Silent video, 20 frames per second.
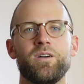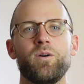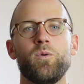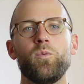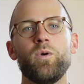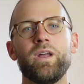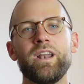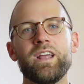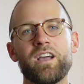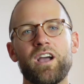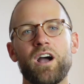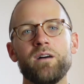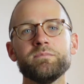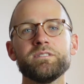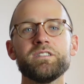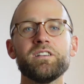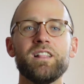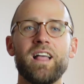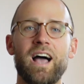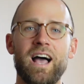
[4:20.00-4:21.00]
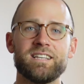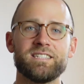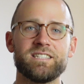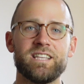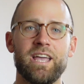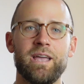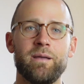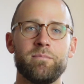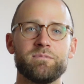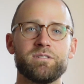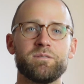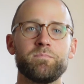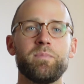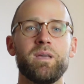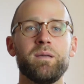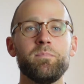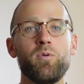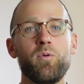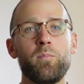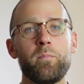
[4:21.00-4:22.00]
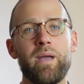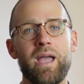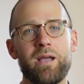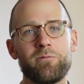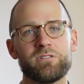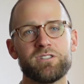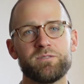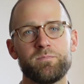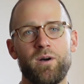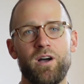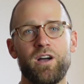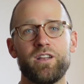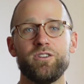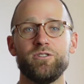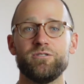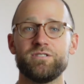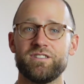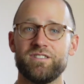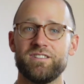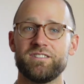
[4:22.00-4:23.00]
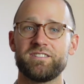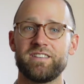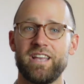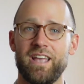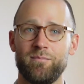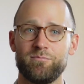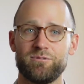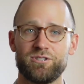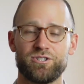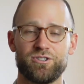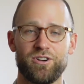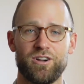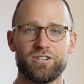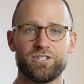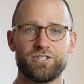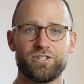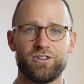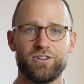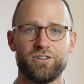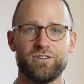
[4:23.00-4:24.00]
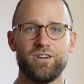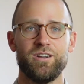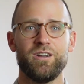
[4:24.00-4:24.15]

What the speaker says: When it comes to last names, people may respond using the same structure.